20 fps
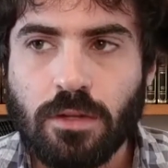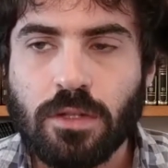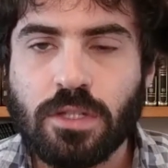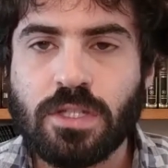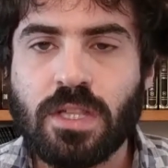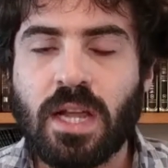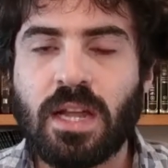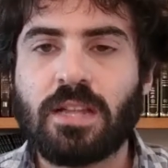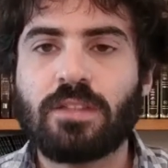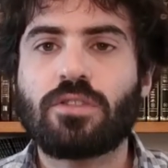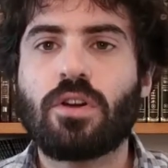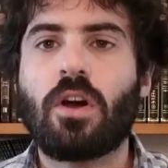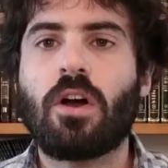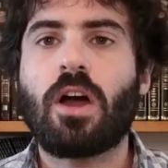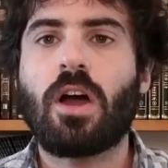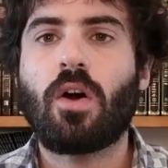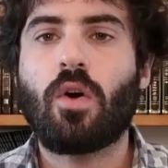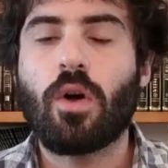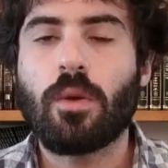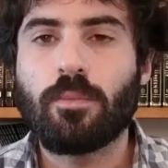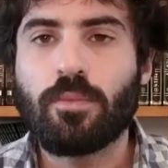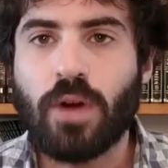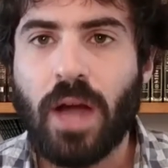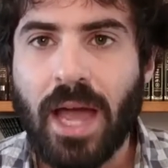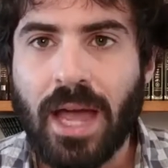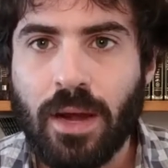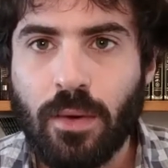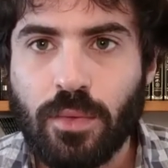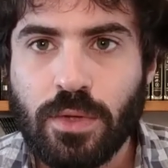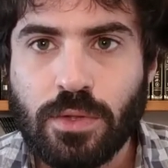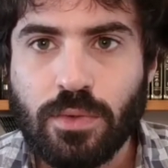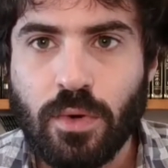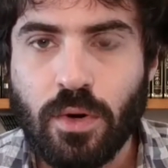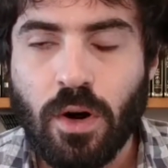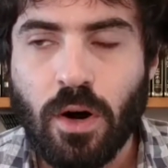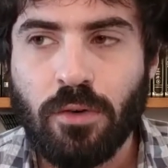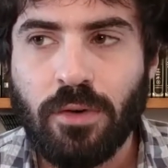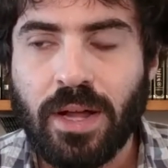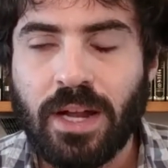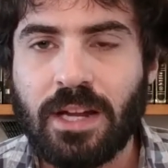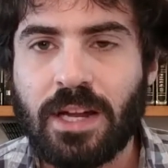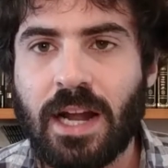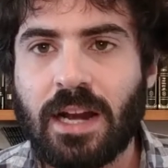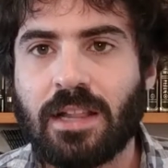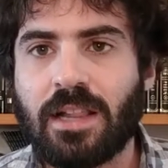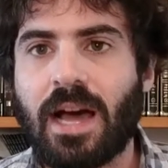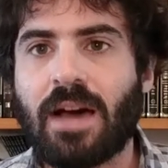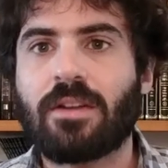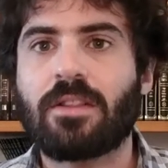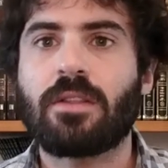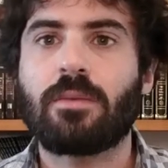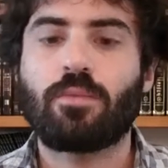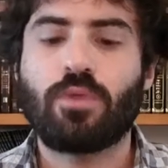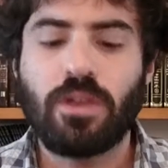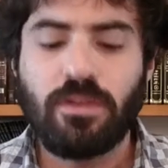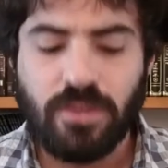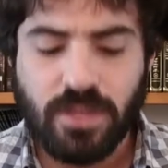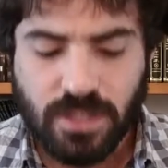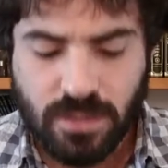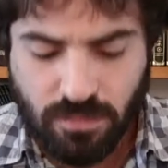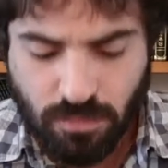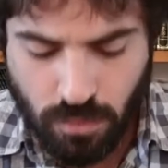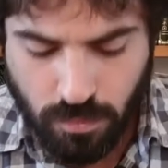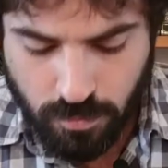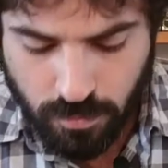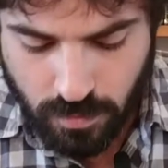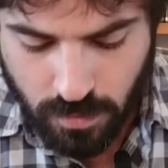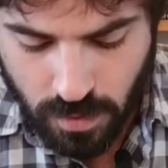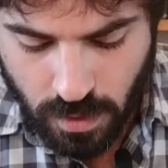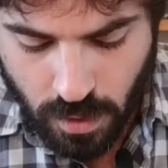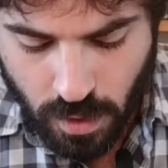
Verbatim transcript: studying Torah or praying, which were already not allowed in the previous room.